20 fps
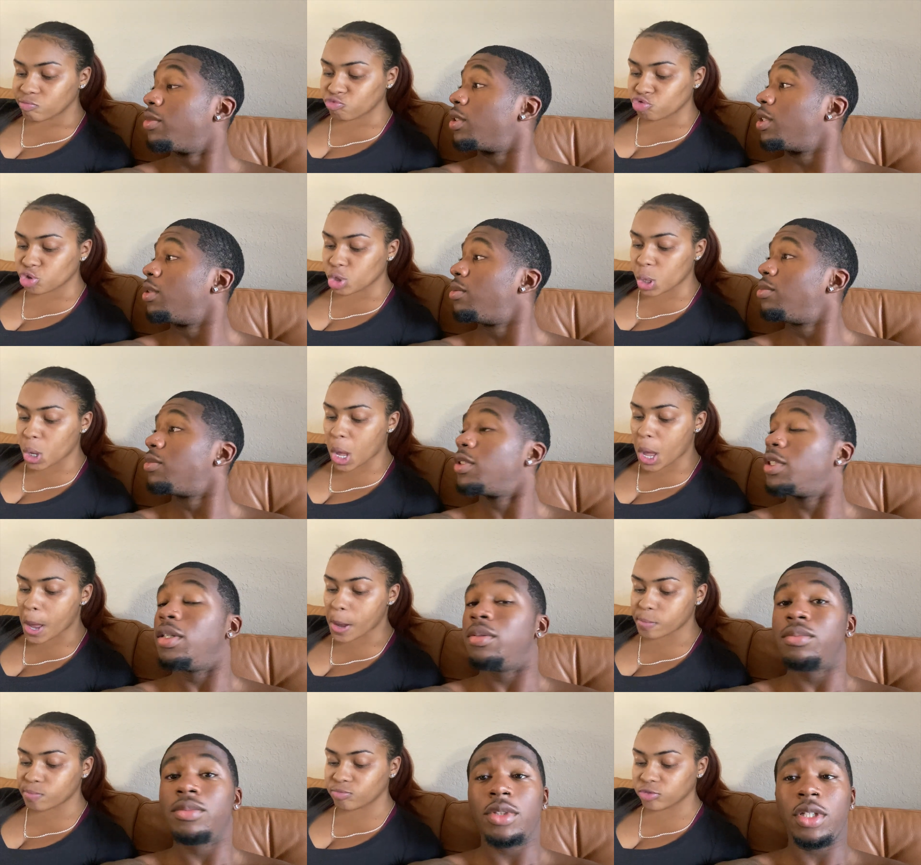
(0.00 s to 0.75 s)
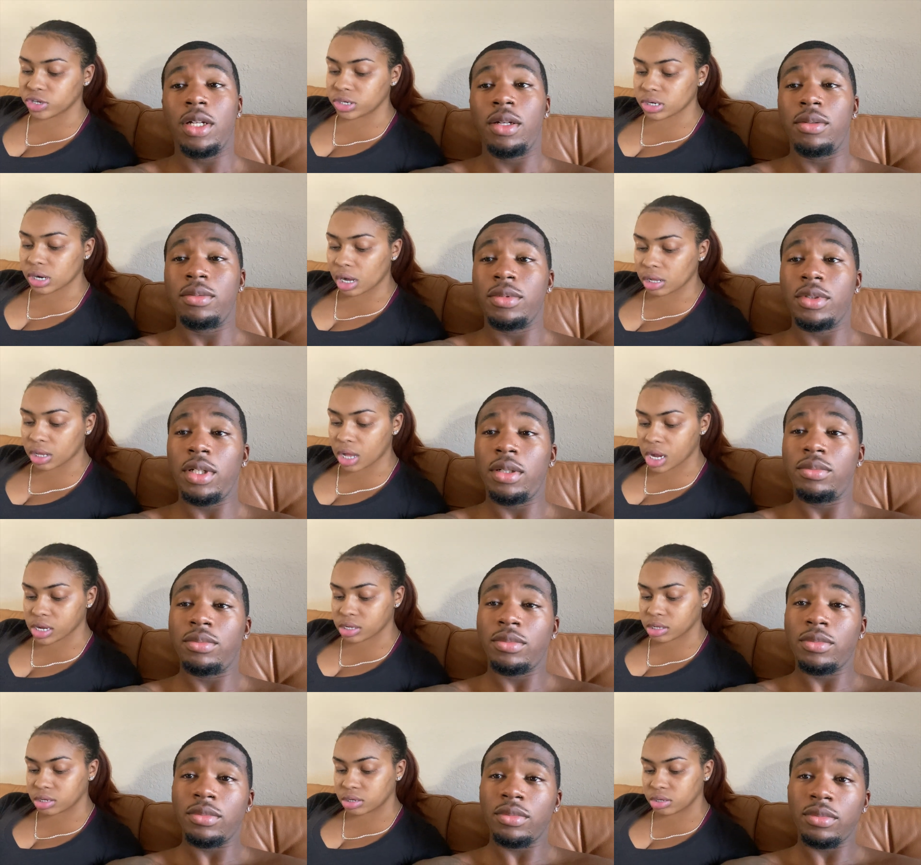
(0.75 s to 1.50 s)
Speaker 1: Yeah, did y'all like
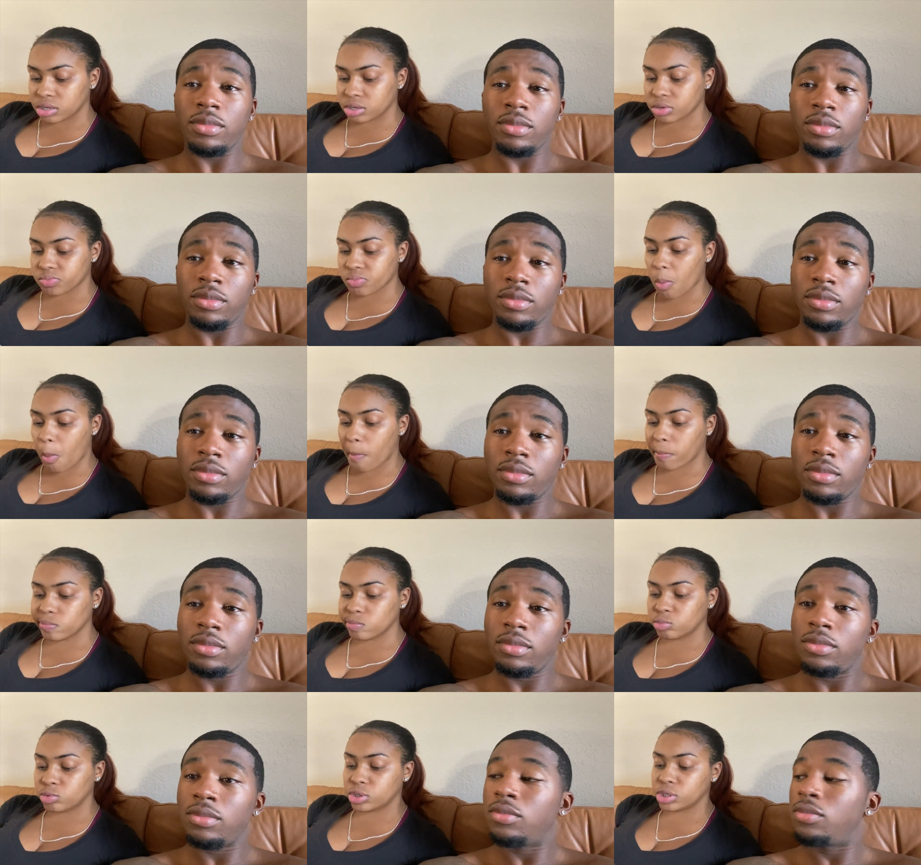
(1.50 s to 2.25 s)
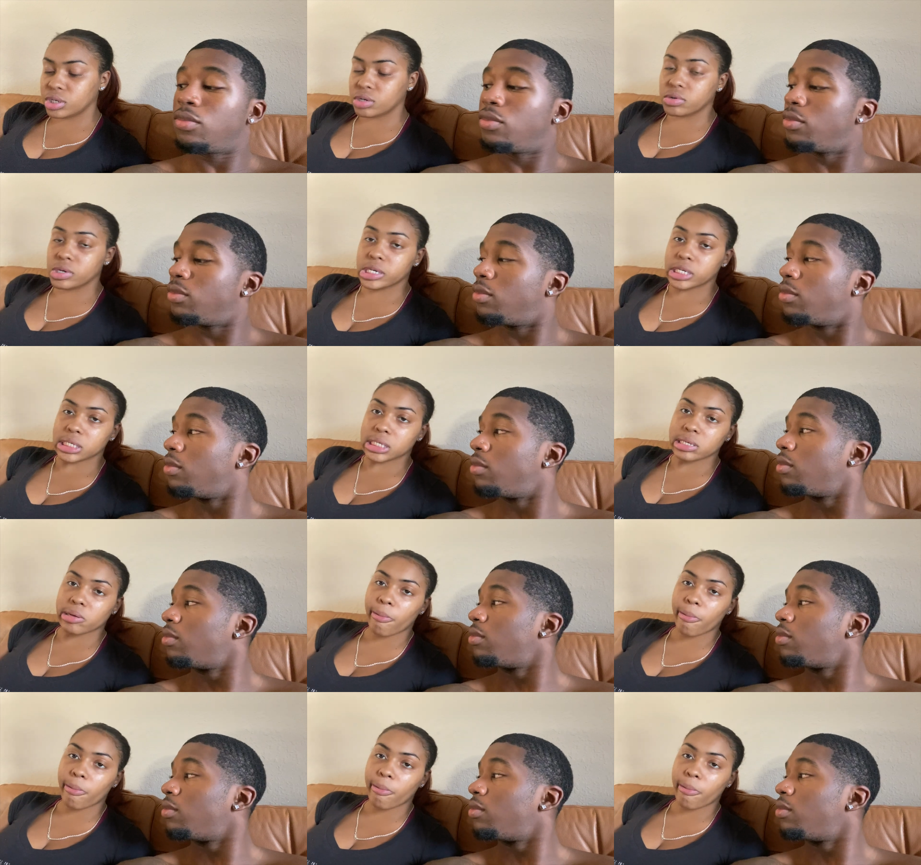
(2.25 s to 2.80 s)
this series?